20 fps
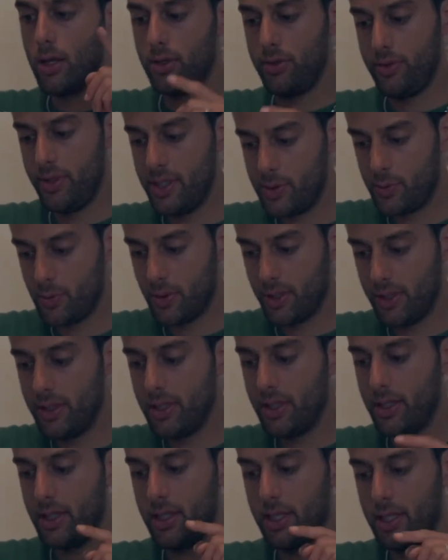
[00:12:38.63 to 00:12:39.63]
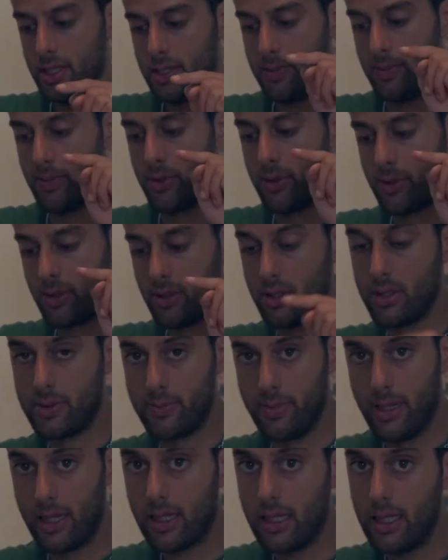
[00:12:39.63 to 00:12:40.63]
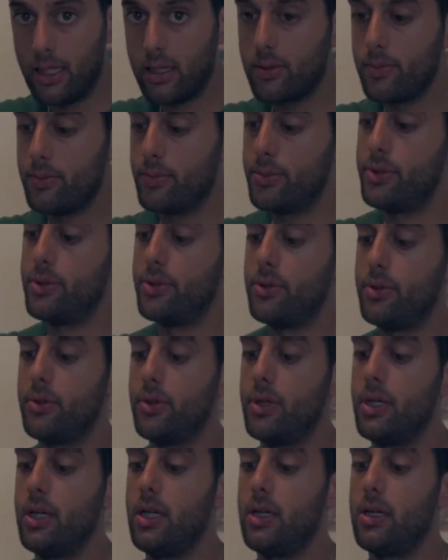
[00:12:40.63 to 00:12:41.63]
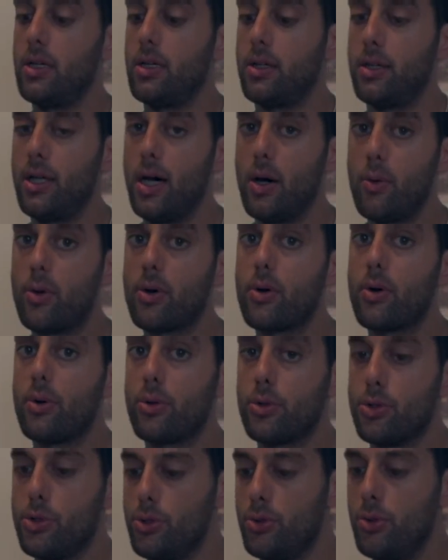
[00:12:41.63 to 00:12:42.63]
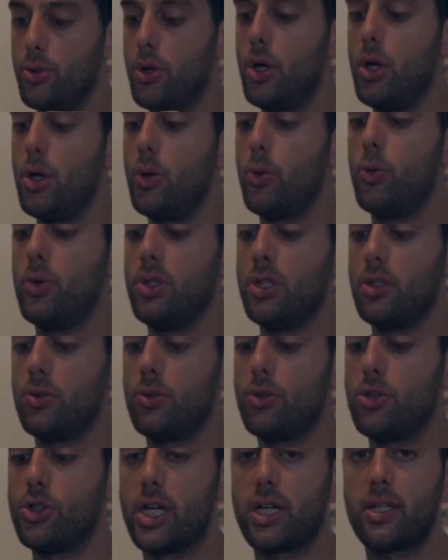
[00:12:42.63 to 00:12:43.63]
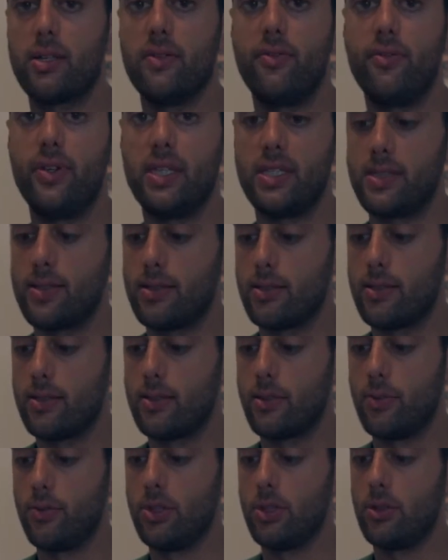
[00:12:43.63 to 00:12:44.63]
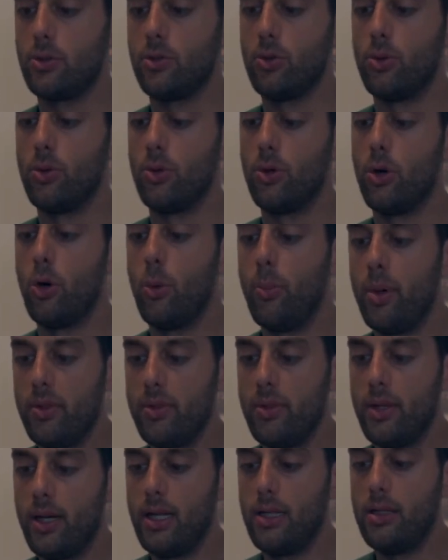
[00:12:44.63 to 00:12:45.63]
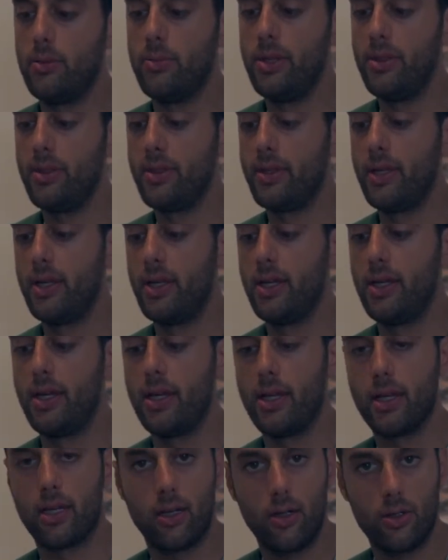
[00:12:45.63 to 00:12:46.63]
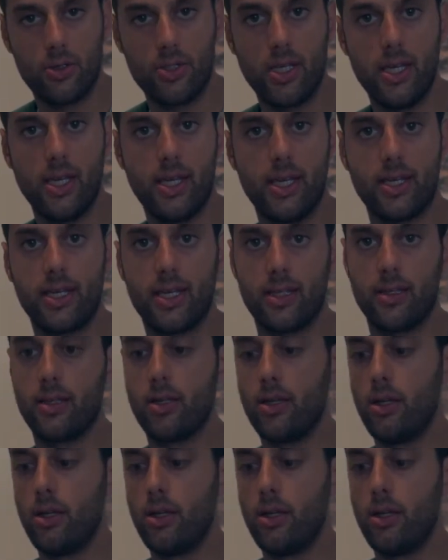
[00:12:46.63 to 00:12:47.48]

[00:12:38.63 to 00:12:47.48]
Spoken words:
This one is more sparkling, so in an hour or 2 we need to check the fizz. So we need to open a little bit and close it again,